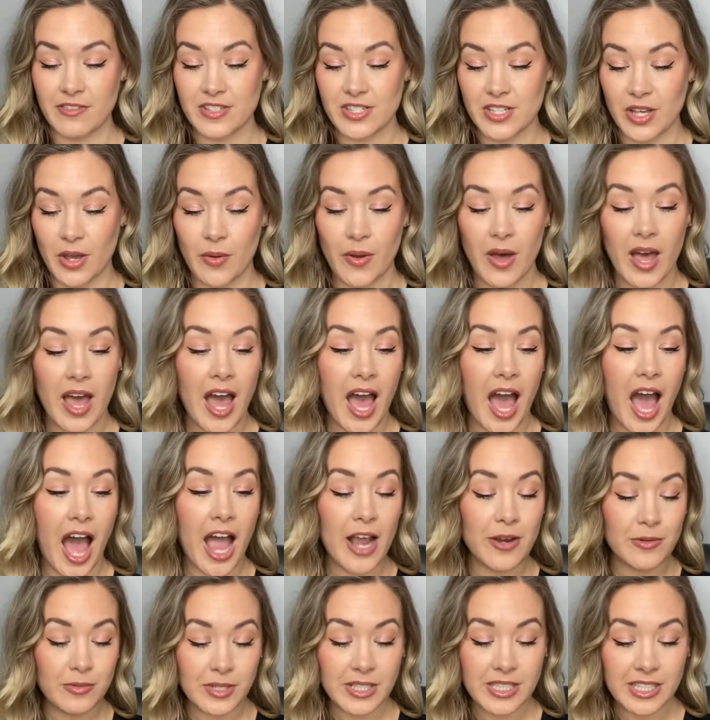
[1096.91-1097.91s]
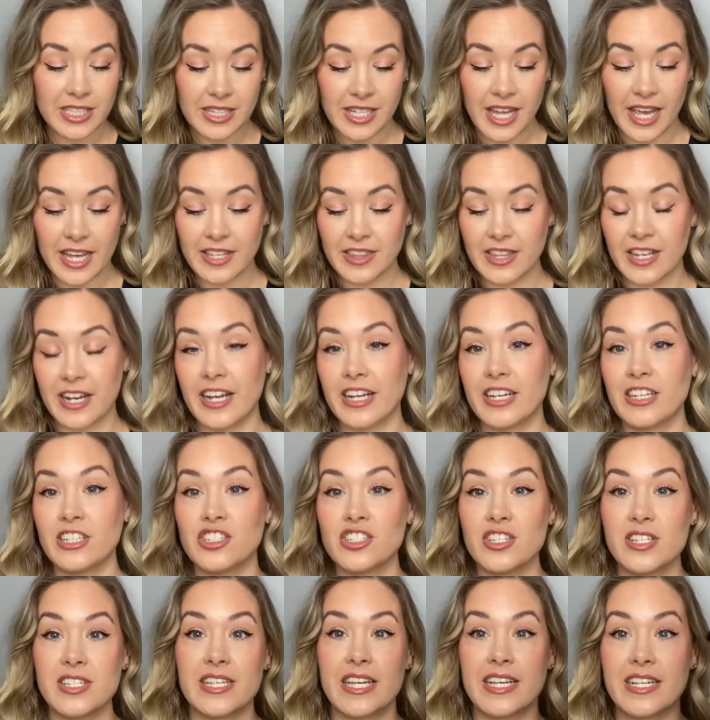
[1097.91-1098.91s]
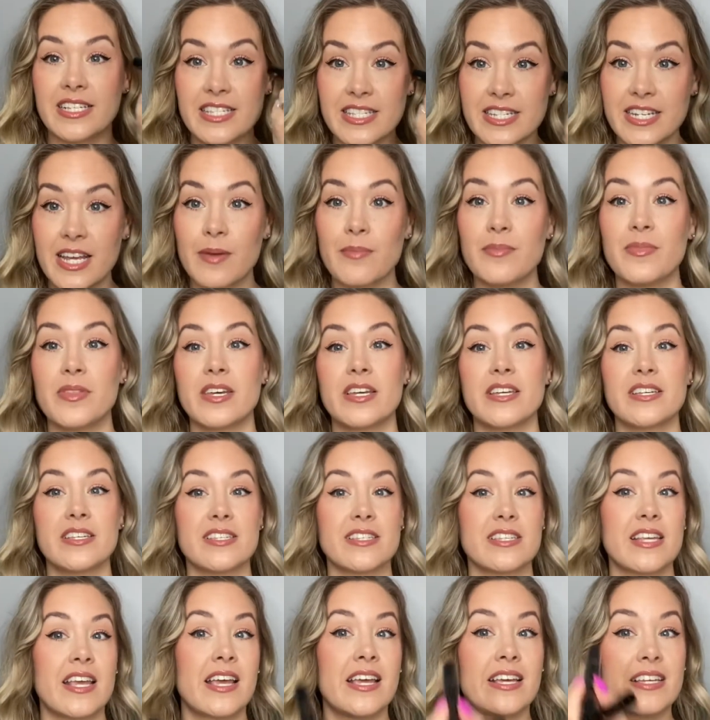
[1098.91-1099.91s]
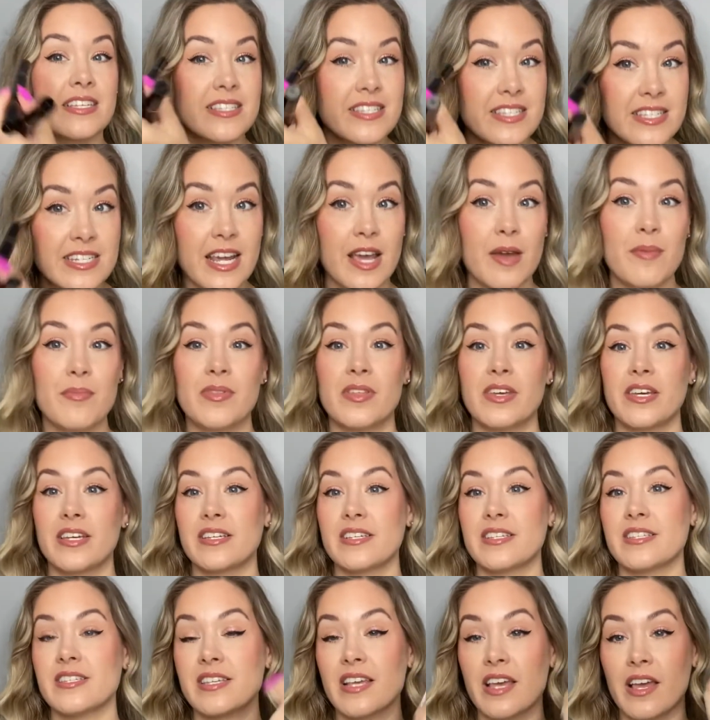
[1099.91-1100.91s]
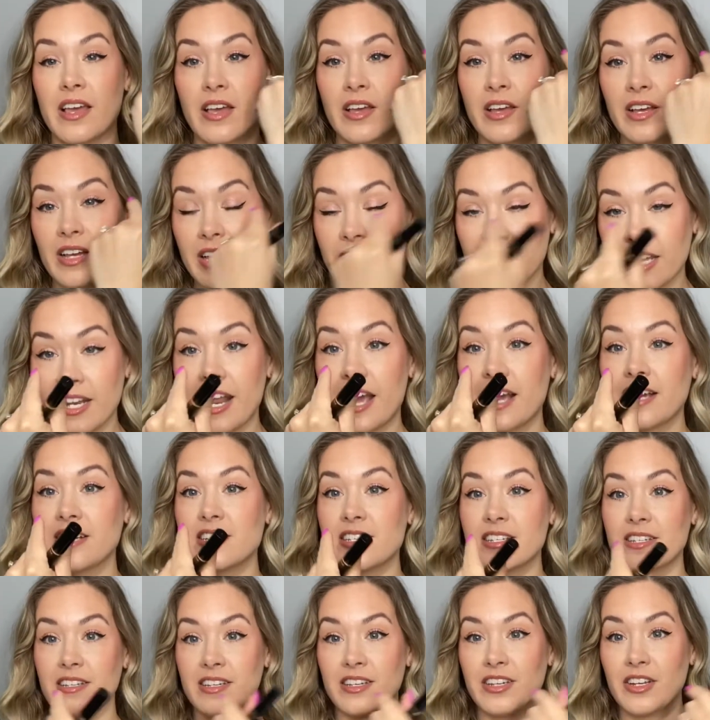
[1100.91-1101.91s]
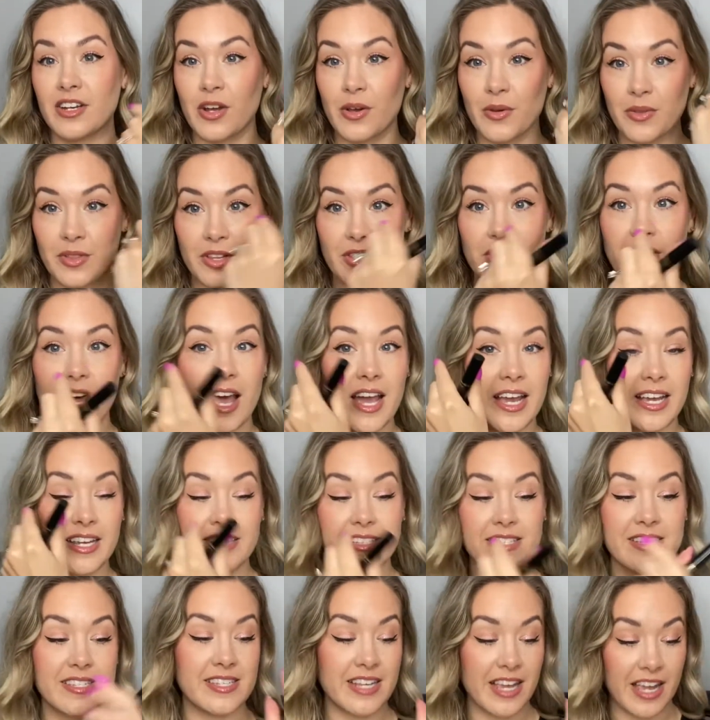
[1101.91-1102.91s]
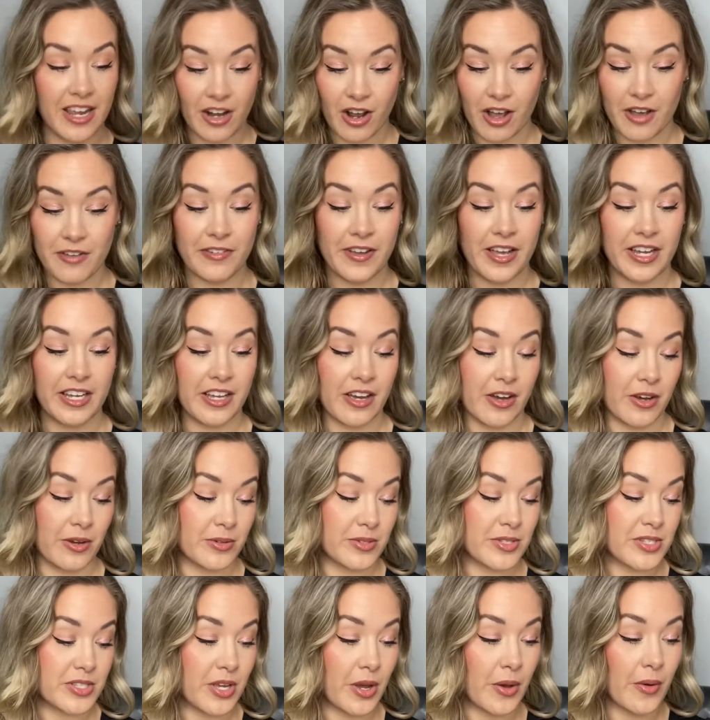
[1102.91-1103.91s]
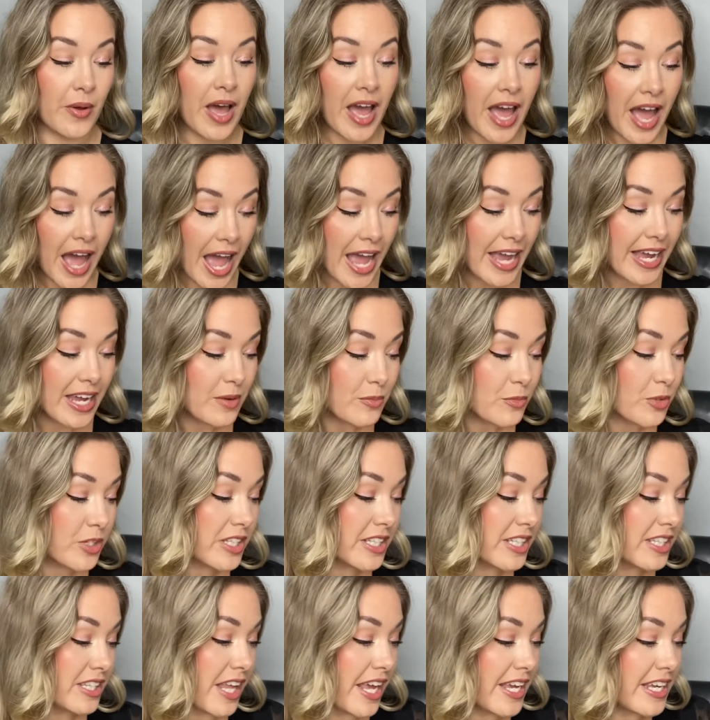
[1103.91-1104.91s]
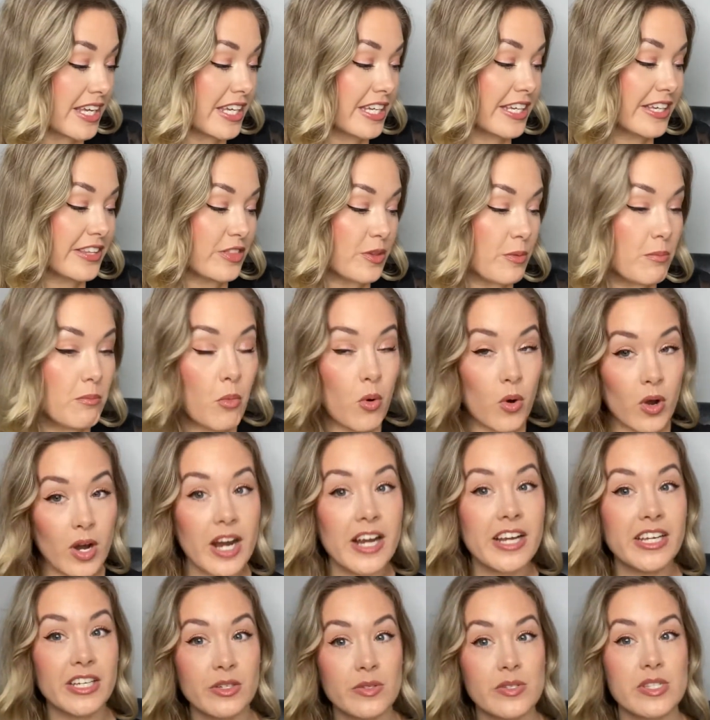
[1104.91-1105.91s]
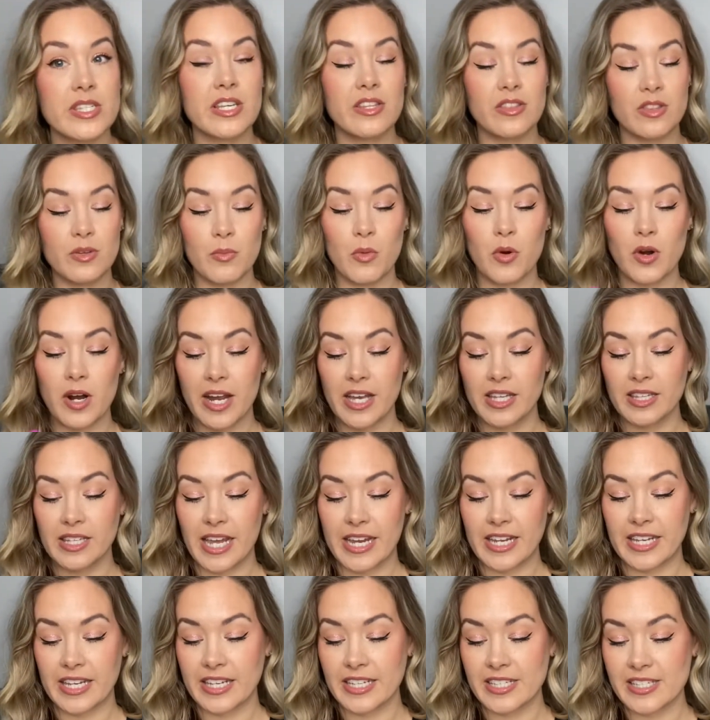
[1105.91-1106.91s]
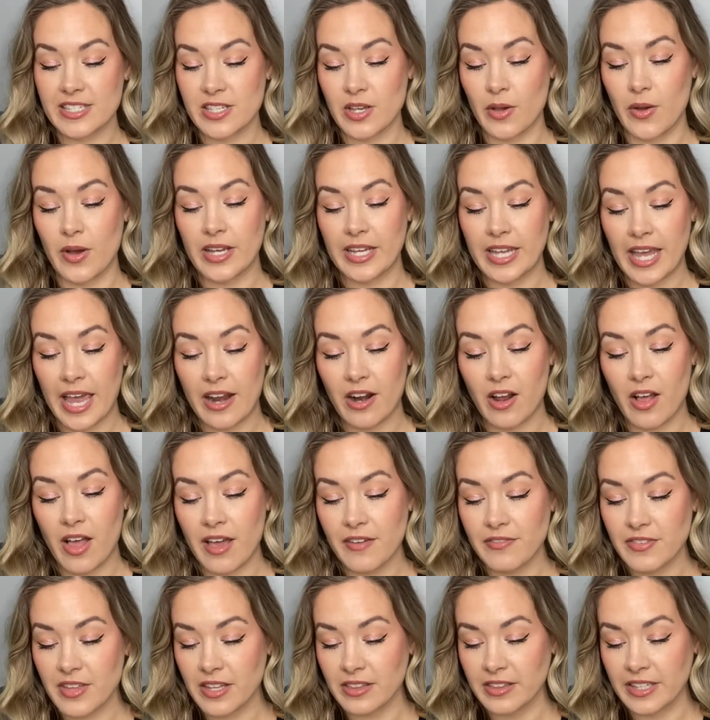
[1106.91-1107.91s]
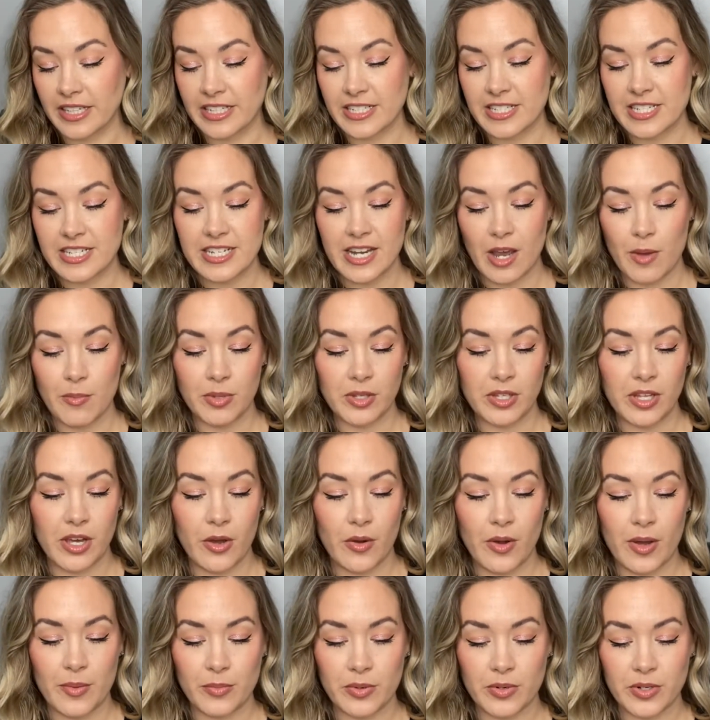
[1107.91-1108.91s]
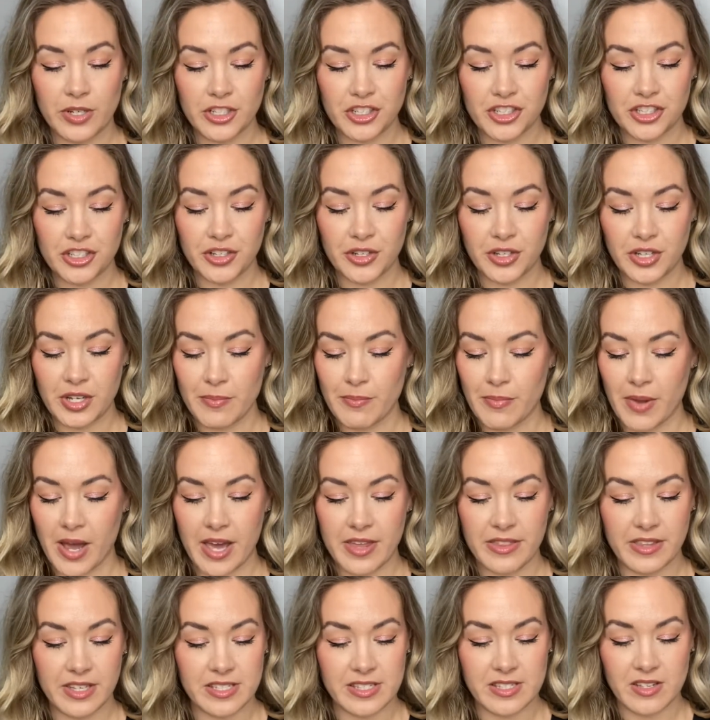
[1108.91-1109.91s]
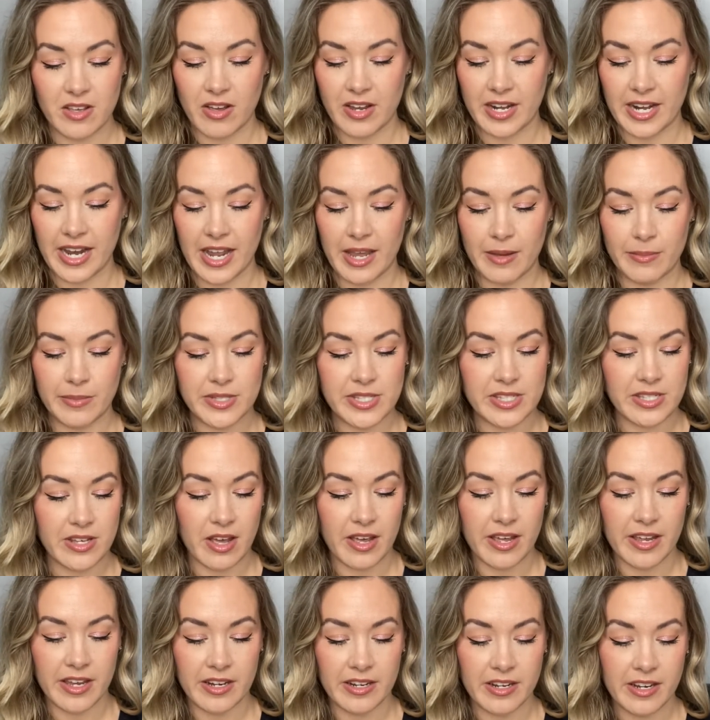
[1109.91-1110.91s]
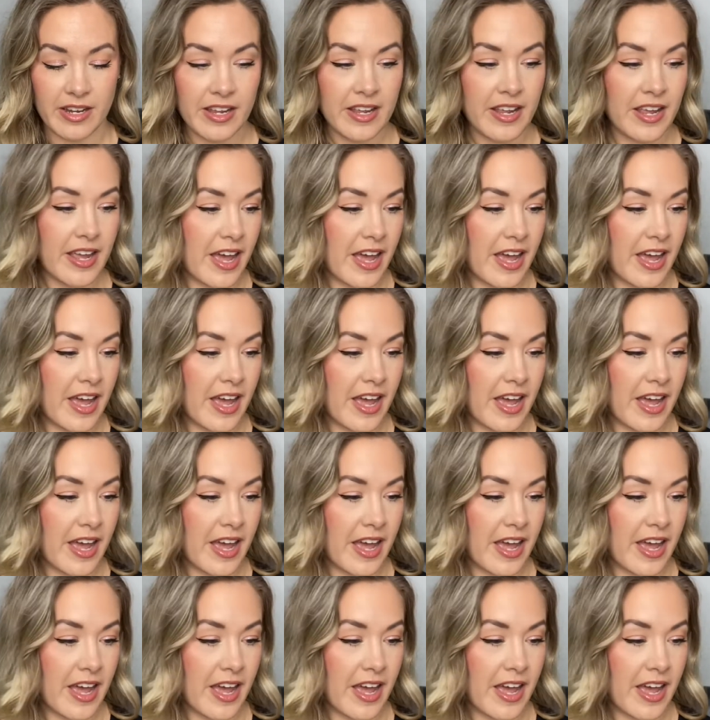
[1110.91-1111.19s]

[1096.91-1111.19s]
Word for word: So I really like that I can just like stamp this, stamp this, connect, you know, the lines, and off I go. So I am really liking it. The more I use it, the more I like it. So again, I'll have that linked down below. I'm pretty sure you can buy this on Amazon.